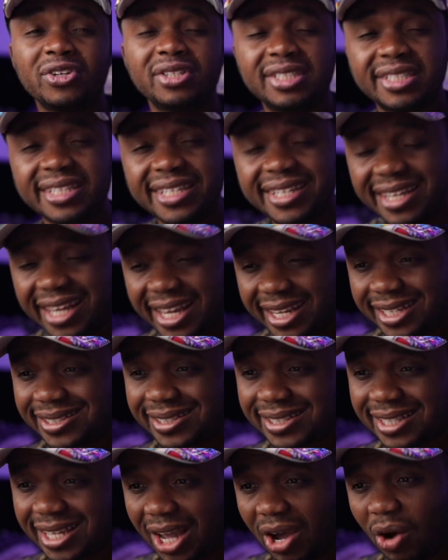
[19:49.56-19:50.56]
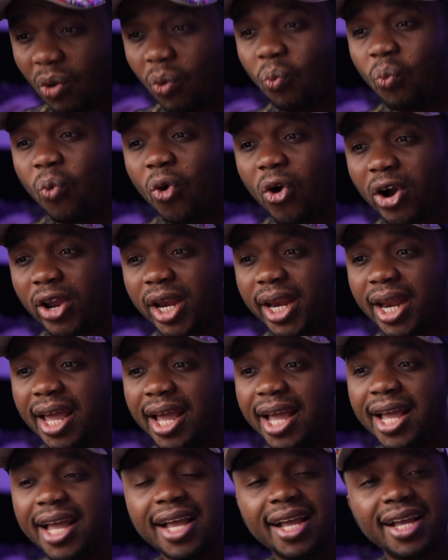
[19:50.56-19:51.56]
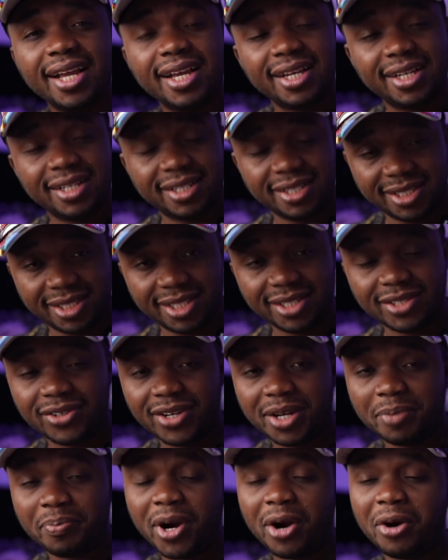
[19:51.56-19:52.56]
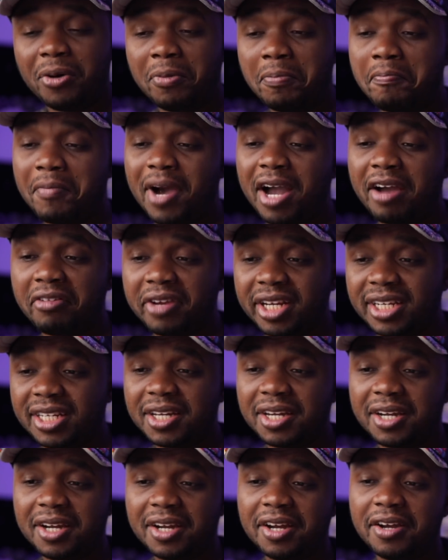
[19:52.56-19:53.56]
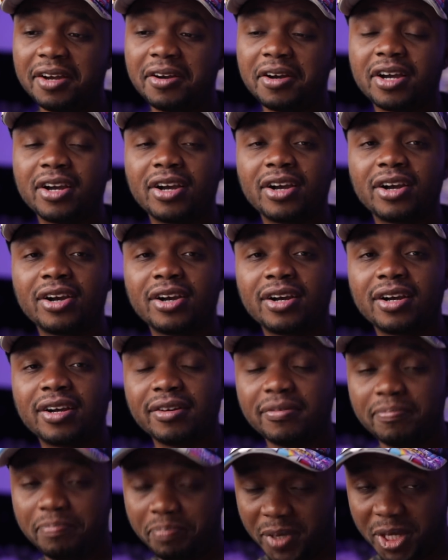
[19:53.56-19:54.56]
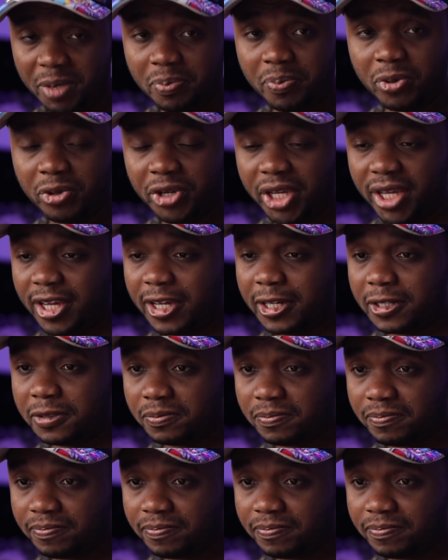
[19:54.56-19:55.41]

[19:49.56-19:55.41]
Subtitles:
on to the next one. Still about married people here.